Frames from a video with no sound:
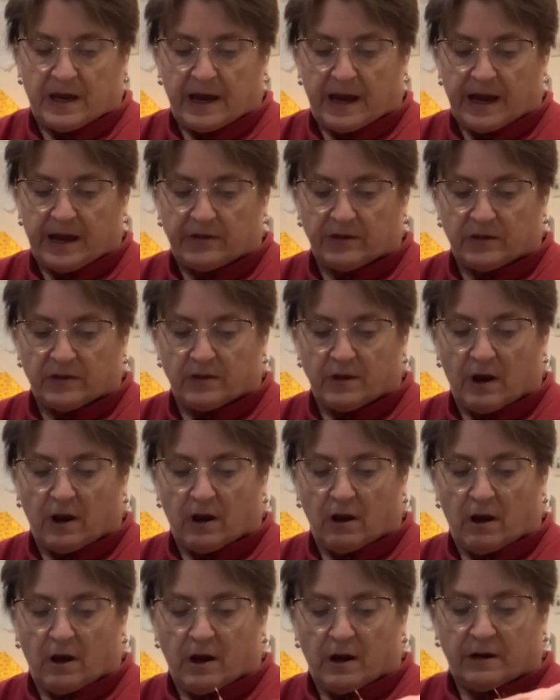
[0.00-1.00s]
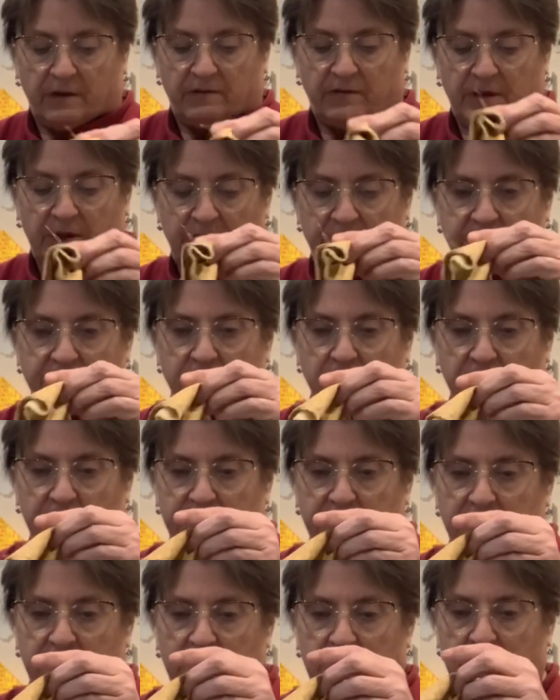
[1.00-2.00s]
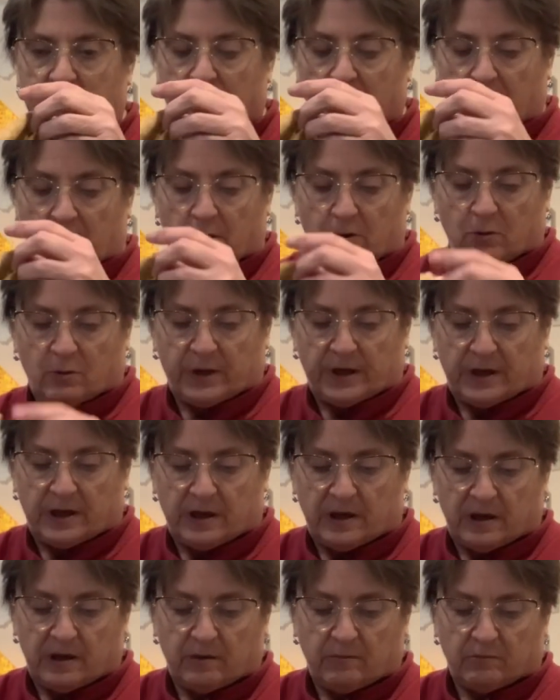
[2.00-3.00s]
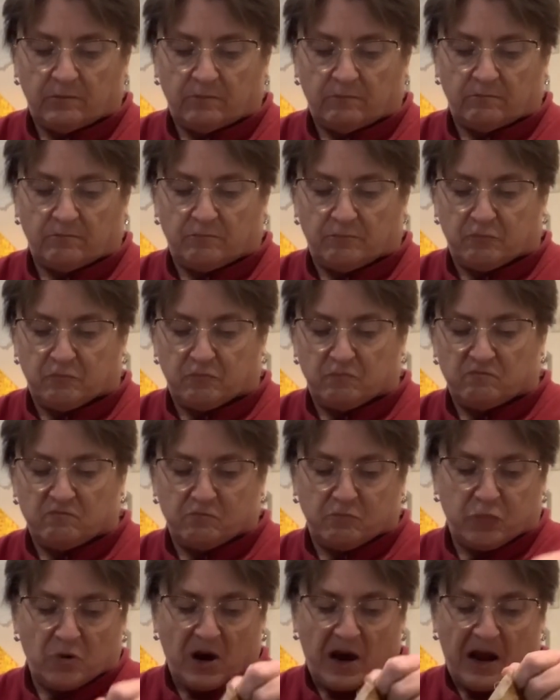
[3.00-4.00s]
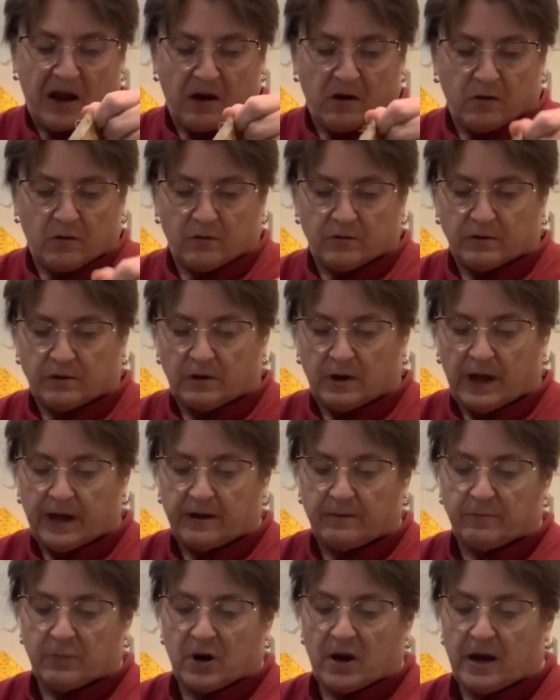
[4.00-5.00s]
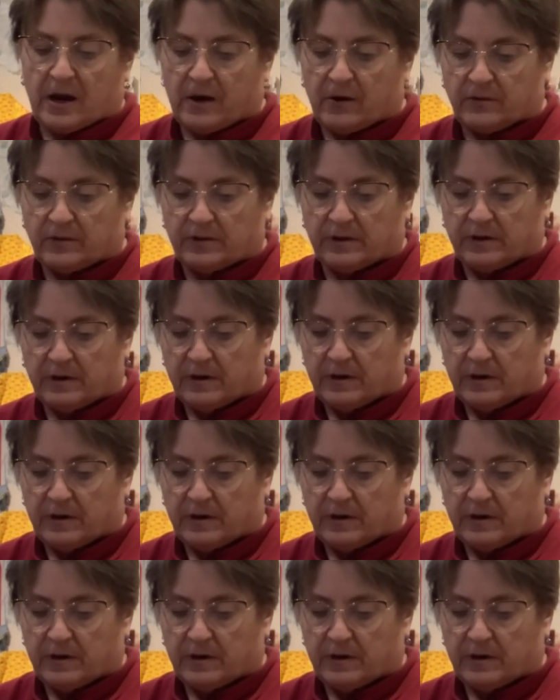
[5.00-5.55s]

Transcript: And a lot of these are in the yellowy brown, light brown,